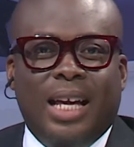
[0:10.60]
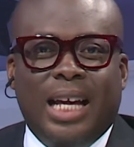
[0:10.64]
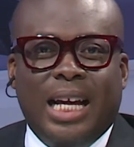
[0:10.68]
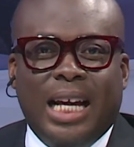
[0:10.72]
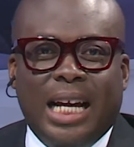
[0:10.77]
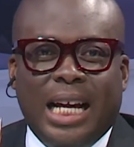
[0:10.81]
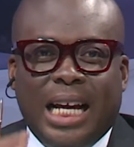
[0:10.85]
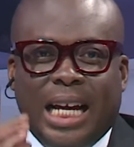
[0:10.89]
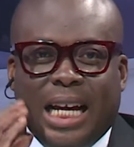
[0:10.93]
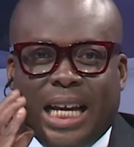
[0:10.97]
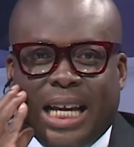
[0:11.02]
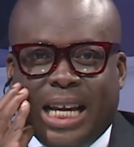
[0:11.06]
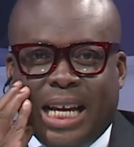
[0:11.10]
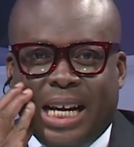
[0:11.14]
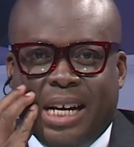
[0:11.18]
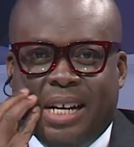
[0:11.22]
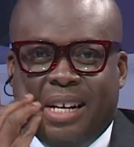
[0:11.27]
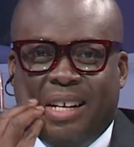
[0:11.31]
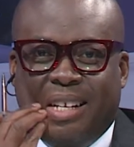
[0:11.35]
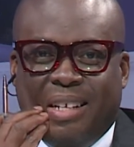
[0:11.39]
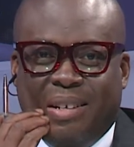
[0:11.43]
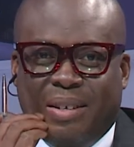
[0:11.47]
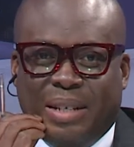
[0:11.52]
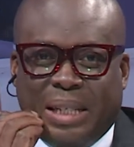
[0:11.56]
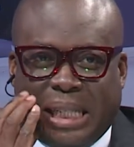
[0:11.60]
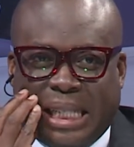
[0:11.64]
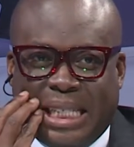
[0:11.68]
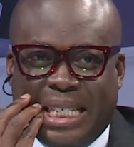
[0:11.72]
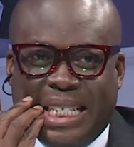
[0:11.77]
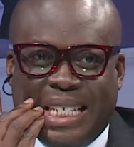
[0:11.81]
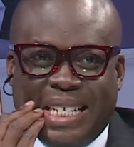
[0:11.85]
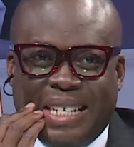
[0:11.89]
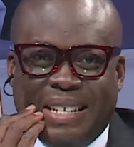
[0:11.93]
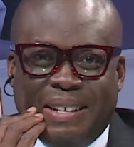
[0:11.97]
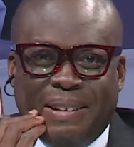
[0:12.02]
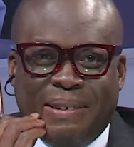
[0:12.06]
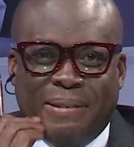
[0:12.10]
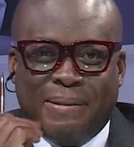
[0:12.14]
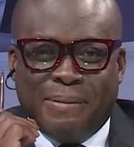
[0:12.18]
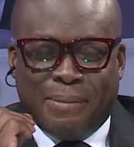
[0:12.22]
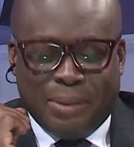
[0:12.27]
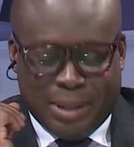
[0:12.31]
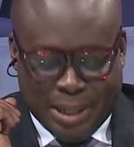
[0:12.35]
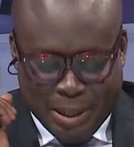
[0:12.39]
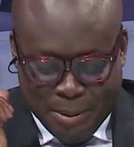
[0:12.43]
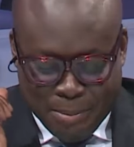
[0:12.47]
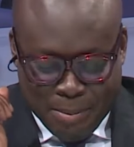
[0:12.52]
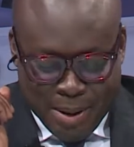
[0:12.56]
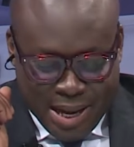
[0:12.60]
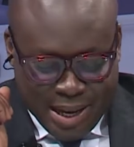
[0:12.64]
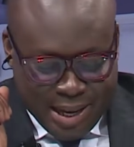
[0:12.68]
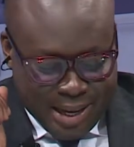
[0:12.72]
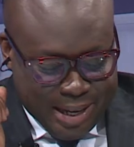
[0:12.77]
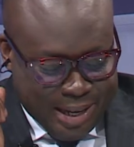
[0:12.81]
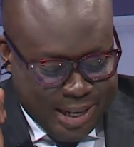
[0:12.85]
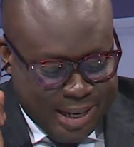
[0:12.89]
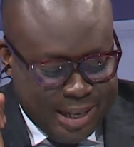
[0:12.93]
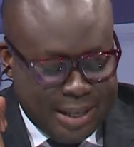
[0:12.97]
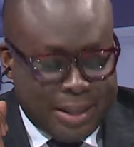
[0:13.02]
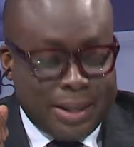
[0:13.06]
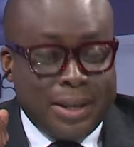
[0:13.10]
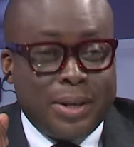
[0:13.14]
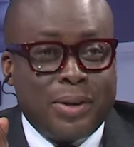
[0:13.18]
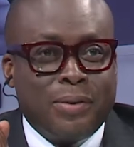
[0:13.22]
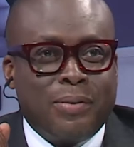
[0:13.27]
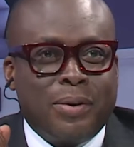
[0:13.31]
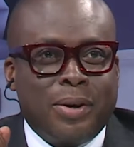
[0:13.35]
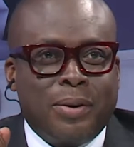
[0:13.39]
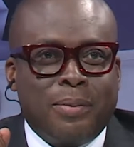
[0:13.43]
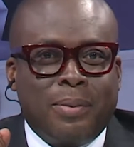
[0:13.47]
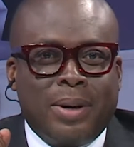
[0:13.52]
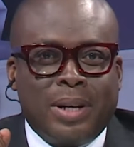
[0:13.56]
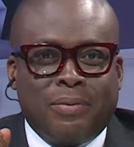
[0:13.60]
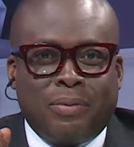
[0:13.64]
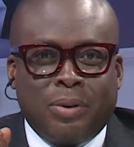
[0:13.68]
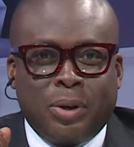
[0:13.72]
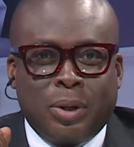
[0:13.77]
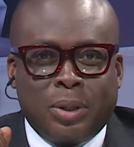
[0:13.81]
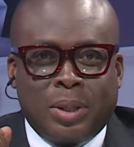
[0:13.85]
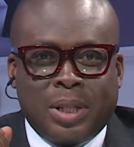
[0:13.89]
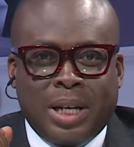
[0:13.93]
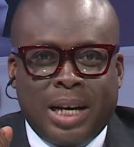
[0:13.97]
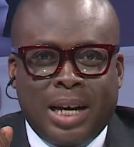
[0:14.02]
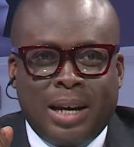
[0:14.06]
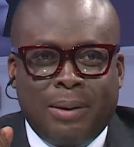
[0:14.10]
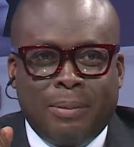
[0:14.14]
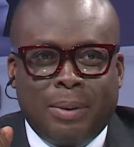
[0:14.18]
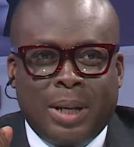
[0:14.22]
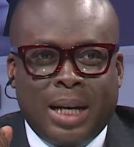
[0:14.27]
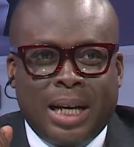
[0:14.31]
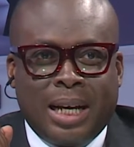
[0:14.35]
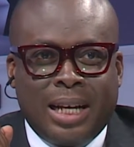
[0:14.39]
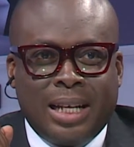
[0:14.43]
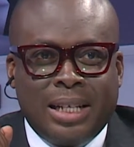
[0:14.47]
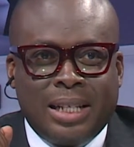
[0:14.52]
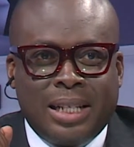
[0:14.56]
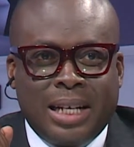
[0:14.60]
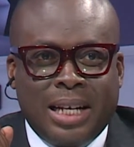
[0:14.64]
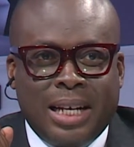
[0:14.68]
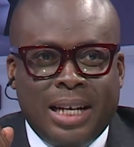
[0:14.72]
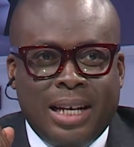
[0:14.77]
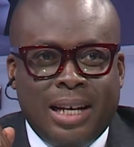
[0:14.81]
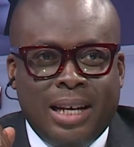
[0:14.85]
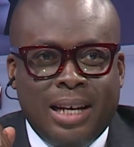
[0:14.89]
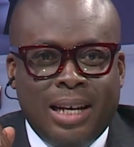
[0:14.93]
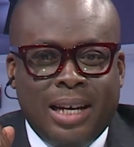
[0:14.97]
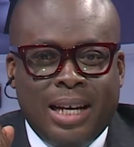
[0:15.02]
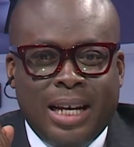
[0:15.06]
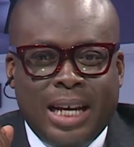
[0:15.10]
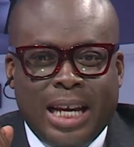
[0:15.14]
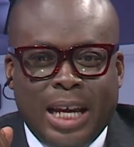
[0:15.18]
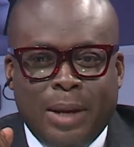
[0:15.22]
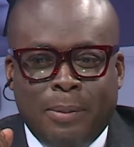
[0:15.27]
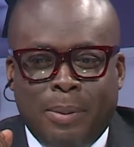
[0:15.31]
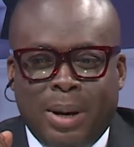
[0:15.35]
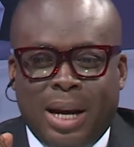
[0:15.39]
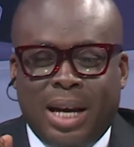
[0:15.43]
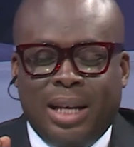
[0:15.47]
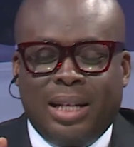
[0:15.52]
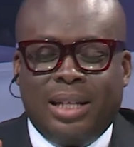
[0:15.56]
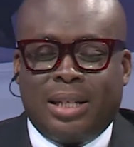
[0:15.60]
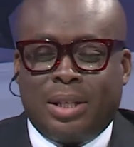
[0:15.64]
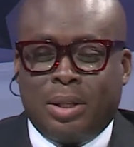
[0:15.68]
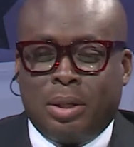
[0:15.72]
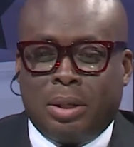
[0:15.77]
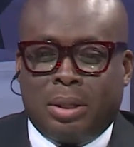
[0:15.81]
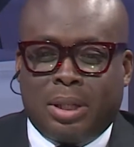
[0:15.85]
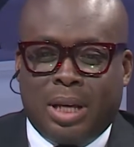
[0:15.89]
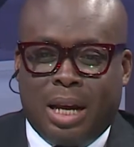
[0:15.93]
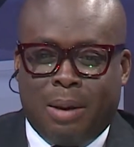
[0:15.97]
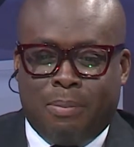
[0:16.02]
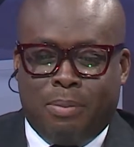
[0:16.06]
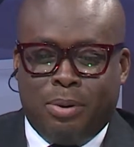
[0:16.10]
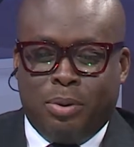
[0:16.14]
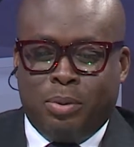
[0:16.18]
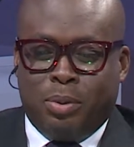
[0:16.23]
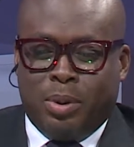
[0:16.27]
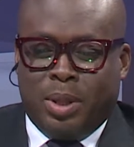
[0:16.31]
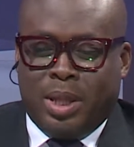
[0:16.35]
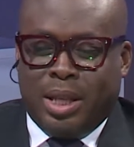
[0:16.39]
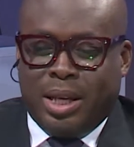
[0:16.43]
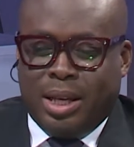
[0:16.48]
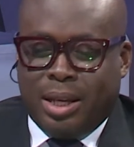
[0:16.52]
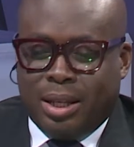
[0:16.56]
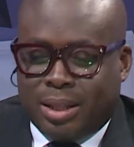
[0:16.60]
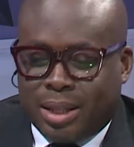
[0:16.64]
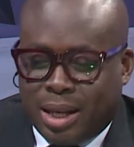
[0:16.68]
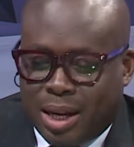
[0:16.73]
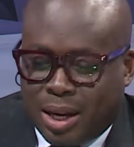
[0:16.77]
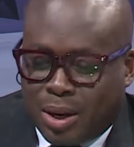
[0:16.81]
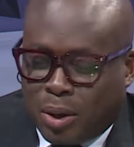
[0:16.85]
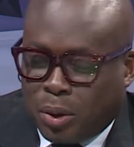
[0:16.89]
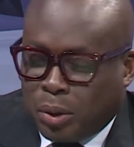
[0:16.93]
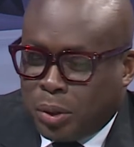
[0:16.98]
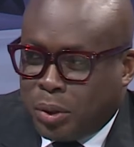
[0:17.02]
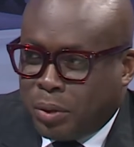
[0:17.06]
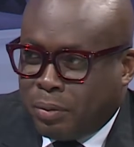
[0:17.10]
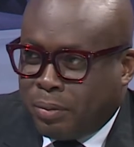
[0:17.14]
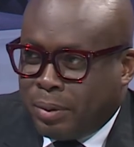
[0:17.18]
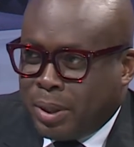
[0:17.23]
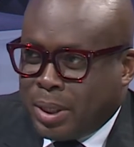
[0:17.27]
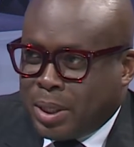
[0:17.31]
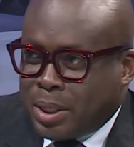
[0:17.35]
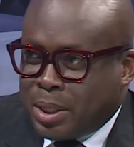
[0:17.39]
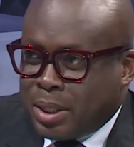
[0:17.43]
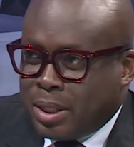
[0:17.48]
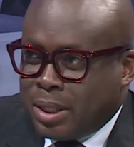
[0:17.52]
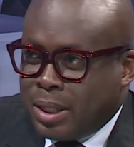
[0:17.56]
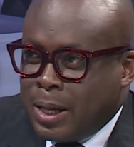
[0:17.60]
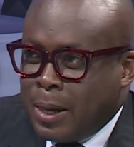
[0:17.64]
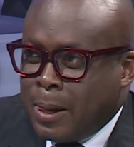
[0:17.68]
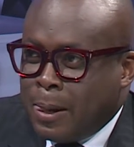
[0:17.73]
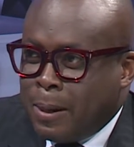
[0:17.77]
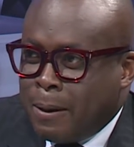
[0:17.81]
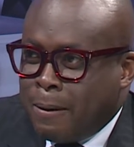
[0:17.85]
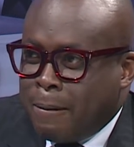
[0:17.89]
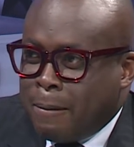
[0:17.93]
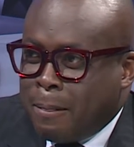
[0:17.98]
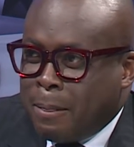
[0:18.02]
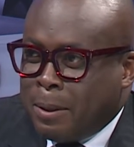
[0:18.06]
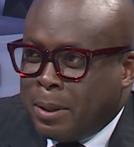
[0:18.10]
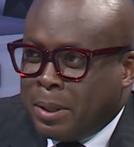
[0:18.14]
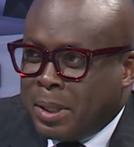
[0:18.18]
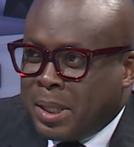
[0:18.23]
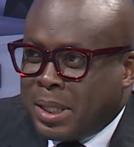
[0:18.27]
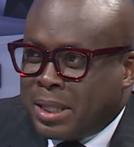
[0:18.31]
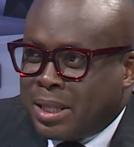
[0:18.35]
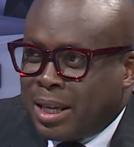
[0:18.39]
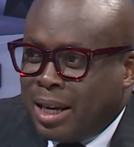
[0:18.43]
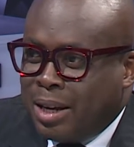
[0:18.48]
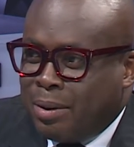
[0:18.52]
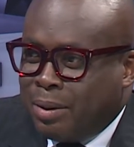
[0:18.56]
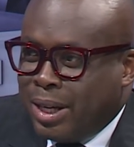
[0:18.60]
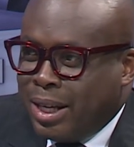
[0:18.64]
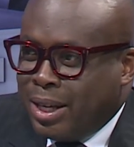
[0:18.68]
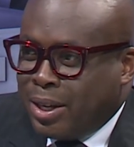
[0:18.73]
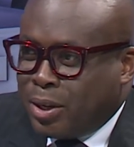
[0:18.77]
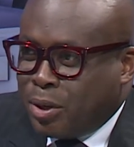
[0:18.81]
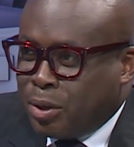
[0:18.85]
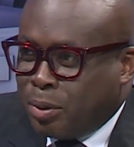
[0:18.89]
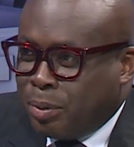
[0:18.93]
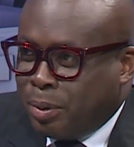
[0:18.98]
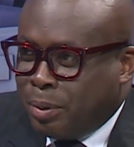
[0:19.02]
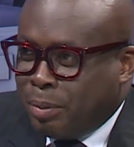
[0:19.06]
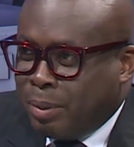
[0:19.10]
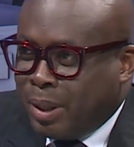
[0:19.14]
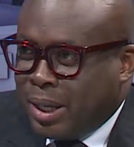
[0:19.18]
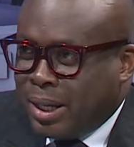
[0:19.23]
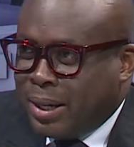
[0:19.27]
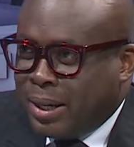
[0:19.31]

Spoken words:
Yeah. Welcome back. Thank you very much for your time. Ibad is not happy with the tag controversial. Salam alaikum, Ibad.